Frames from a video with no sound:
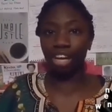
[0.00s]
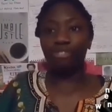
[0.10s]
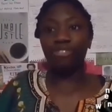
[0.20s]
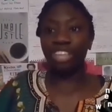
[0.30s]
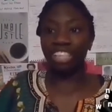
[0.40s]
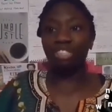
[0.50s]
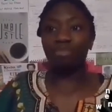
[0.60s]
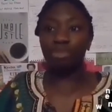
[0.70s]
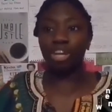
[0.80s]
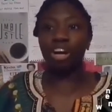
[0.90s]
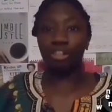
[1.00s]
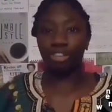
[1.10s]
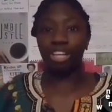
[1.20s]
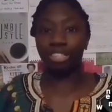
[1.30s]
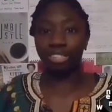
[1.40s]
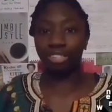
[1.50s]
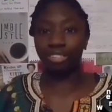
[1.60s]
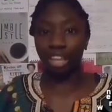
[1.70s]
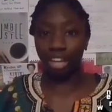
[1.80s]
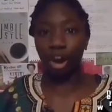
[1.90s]
if it is pretty unrealistic,
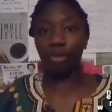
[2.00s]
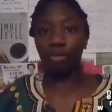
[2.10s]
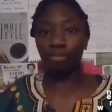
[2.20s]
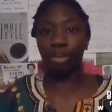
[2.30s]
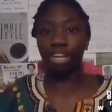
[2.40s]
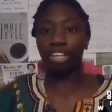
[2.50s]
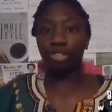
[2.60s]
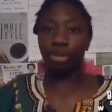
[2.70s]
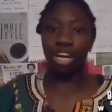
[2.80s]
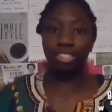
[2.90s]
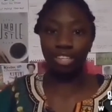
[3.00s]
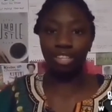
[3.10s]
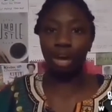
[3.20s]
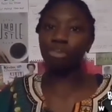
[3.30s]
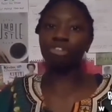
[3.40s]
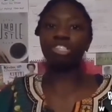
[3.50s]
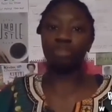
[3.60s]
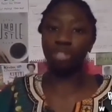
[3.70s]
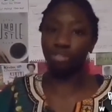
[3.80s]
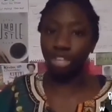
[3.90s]
like, oh, by the end of 2019, I'm going to
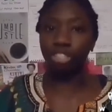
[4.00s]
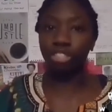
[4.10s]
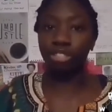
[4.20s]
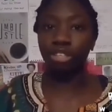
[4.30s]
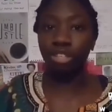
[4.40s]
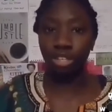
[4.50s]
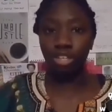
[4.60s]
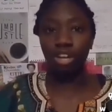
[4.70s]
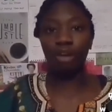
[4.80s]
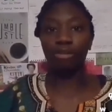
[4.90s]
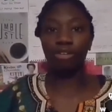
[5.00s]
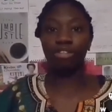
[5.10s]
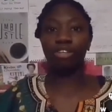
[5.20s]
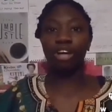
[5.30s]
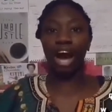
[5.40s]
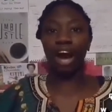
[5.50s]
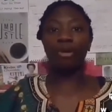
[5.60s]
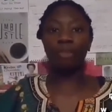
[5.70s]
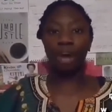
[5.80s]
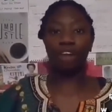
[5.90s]
speak French. No.
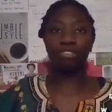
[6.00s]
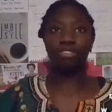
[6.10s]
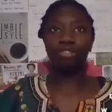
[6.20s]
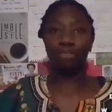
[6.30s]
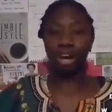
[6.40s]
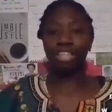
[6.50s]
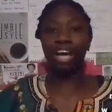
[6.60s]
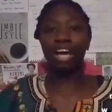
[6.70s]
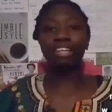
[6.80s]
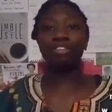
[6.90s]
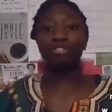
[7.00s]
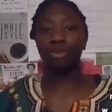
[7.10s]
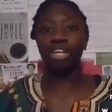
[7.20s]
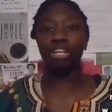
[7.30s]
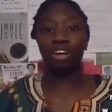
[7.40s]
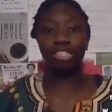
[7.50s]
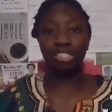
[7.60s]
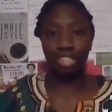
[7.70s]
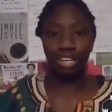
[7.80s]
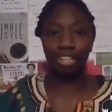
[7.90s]
How about by the end of
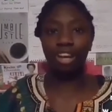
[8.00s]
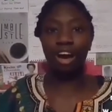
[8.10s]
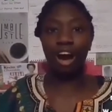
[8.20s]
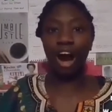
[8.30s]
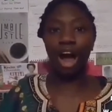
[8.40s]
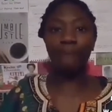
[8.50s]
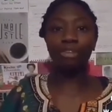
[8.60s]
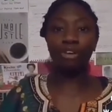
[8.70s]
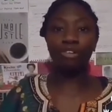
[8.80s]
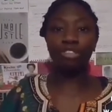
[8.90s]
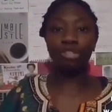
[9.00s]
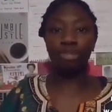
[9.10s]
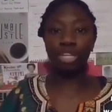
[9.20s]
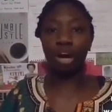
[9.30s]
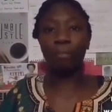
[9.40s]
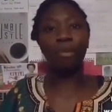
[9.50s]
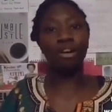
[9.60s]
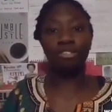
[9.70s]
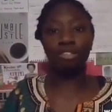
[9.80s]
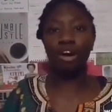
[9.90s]
2019, I'm going to be a
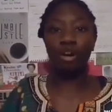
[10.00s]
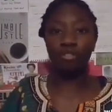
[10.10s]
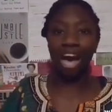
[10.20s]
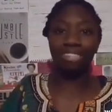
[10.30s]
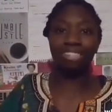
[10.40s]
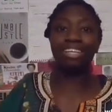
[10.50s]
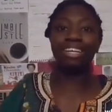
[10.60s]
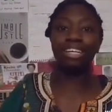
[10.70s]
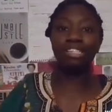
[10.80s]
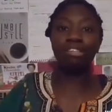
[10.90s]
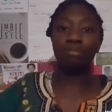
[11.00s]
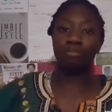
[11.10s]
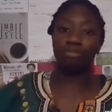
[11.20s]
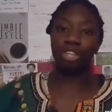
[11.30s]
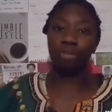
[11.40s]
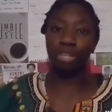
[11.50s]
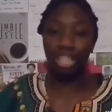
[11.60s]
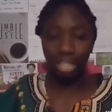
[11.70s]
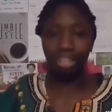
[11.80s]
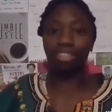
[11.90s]
master of at least the
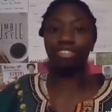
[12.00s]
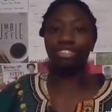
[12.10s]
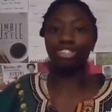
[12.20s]
beginner